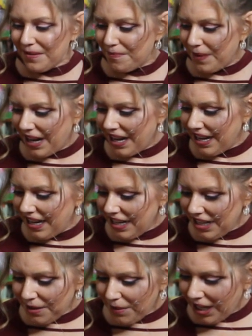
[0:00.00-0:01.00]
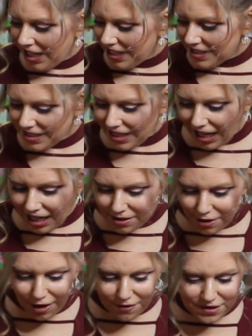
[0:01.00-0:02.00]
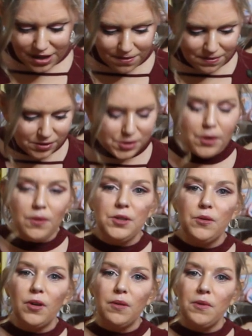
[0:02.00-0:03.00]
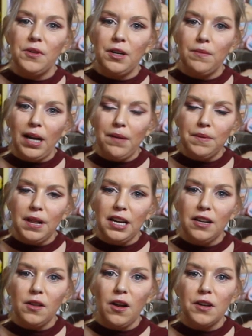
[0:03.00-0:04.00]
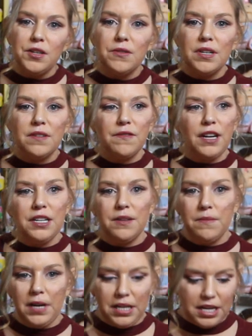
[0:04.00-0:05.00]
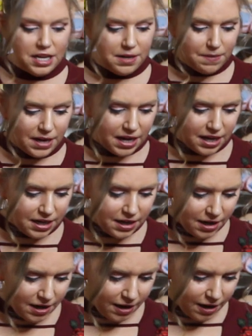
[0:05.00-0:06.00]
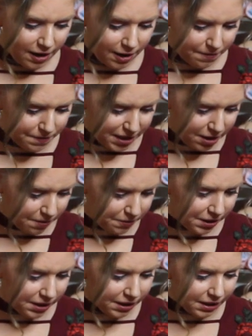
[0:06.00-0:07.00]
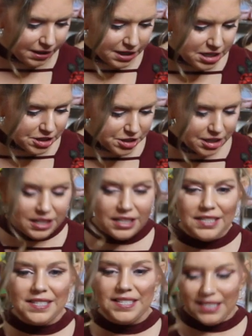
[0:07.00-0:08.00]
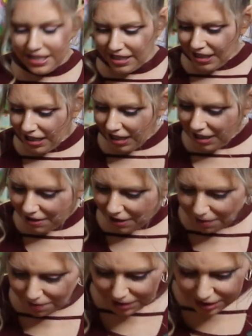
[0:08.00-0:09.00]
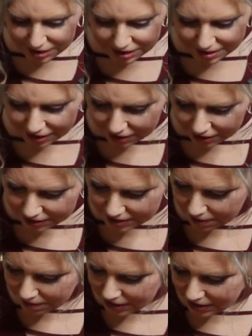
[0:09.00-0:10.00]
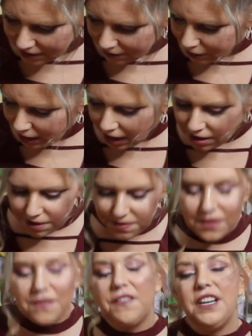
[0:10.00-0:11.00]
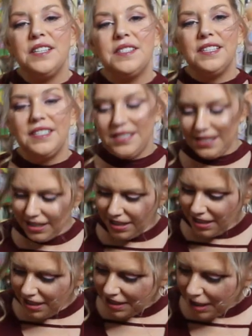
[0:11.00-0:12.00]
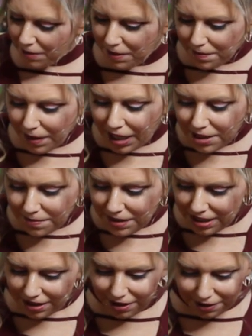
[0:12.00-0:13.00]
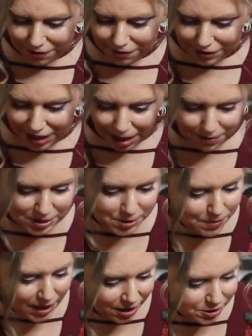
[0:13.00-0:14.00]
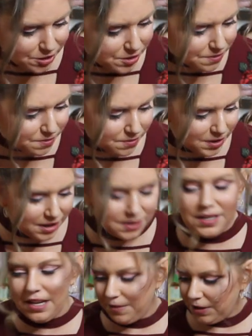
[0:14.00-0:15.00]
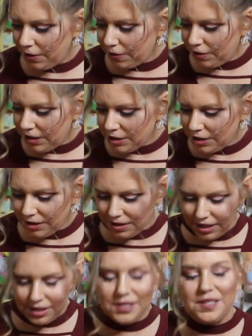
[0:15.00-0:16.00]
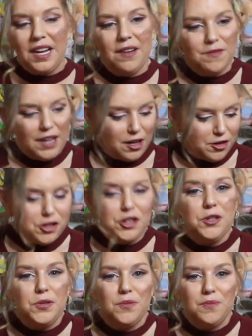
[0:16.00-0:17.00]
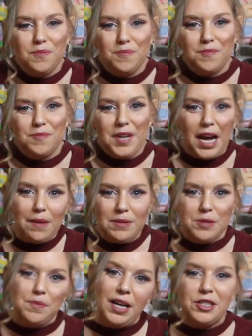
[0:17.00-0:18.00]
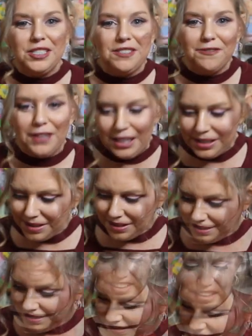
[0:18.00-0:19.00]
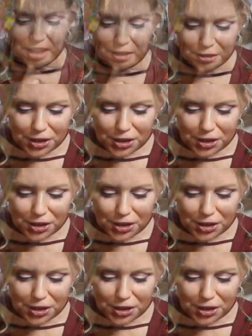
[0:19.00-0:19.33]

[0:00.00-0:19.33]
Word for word: but anyways, I love them. They're so adorable. They're by Play Along. You can find them on eBay. Um, they come with little leashes and um, just a little something different. I love their faces. They remind me of Cabbage Patch Xavier Creations. They just have that cute cabbage patchy face. Look at how